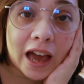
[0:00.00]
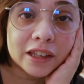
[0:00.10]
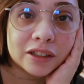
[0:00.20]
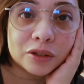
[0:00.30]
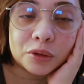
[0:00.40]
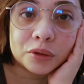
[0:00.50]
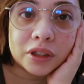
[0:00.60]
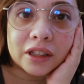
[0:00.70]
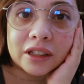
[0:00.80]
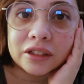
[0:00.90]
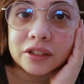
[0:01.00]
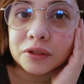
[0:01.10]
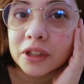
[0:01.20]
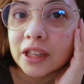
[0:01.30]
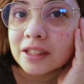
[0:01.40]
I can totally, you
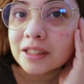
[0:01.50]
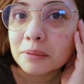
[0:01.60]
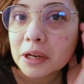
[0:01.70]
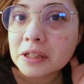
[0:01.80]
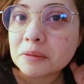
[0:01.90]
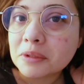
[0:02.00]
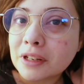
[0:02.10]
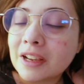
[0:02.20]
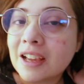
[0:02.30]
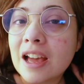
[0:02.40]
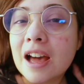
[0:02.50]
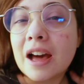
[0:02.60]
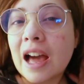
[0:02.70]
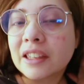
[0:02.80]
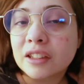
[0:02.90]
can't see my husband.
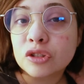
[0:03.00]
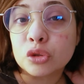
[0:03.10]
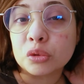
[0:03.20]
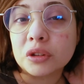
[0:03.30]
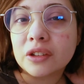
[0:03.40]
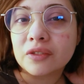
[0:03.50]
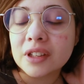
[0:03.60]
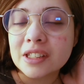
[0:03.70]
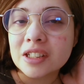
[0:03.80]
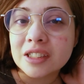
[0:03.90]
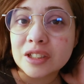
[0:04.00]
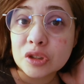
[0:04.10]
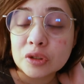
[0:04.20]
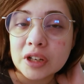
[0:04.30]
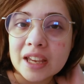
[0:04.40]
I can totally finish this
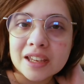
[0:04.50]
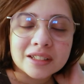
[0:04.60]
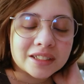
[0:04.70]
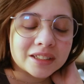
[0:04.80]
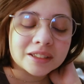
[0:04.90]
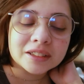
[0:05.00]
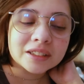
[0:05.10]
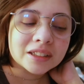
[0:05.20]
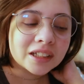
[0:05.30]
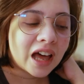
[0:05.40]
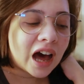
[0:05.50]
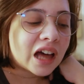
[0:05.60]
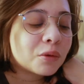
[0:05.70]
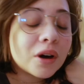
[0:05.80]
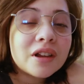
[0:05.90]
tonight.
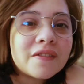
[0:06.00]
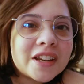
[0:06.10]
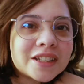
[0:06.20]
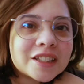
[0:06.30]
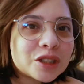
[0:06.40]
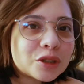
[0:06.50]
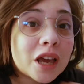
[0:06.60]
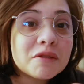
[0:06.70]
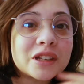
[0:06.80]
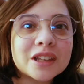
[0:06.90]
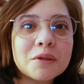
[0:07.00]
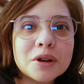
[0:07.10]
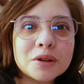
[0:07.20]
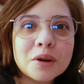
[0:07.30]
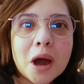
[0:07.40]
I want to finish this tonight because I
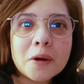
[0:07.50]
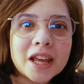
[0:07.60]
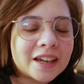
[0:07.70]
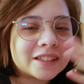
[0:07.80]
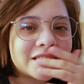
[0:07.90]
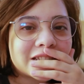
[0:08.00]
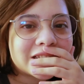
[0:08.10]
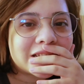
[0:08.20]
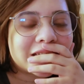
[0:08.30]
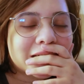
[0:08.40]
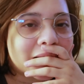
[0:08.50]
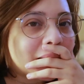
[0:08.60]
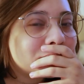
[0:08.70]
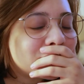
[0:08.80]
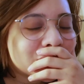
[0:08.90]
want to know how it ends. Like,
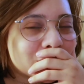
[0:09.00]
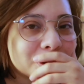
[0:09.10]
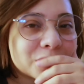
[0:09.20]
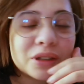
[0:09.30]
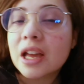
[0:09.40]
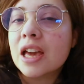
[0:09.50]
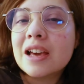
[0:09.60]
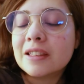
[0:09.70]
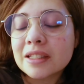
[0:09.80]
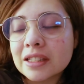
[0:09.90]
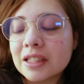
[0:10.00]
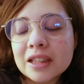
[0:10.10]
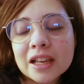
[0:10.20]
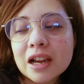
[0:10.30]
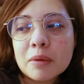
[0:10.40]
I'm so intrigued. This is the
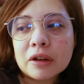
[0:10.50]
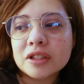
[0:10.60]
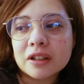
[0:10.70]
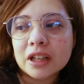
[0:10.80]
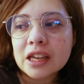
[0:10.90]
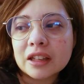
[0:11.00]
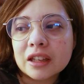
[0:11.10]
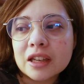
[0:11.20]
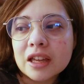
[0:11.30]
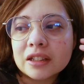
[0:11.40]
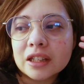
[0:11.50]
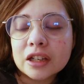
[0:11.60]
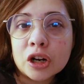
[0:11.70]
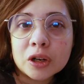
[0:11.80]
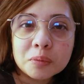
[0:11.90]
thing about Sarah Gailey. Like,
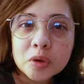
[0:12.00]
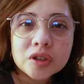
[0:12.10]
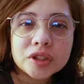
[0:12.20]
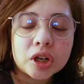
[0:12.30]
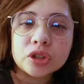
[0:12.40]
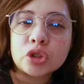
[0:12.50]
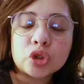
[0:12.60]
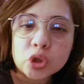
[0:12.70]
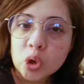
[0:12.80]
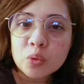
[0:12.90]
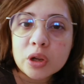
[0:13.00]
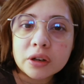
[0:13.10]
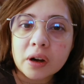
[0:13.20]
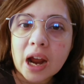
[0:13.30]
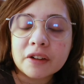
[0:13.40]
her books are so well
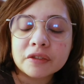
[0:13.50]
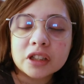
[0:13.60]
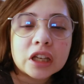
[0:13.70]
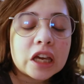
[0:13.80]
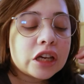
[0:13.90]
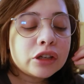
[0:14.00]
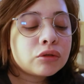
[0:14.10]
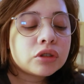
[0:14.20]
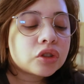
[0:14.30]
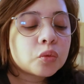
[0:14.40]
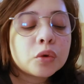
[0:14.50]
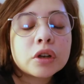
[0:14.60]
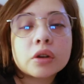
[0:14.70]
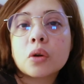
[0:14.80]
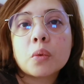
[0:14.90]
crafted. You just want
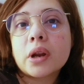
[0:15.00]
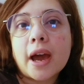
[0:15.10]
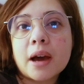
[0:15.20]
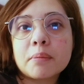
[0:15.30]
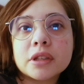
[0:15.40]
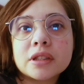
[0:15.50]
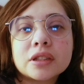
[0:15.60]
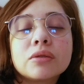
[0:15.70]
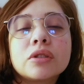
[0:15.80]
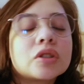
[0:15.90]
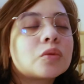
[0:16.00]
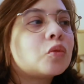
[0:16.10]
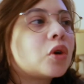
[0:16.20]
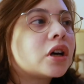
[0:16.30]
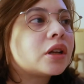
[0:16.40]
to know what happens. You just
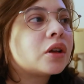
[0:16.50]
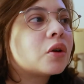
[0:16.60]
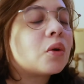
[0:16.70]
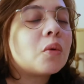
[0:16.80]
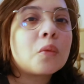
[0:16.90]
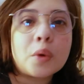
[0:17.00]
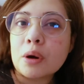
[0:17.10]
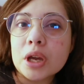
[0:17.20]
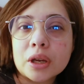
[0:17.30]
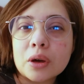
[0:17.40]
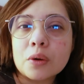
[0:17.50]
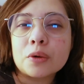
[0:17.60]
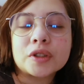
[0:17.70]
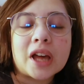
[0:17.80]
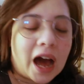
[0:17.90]
want to know where it
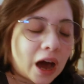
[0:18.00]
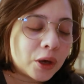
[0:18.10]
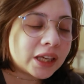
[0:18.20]
goes, how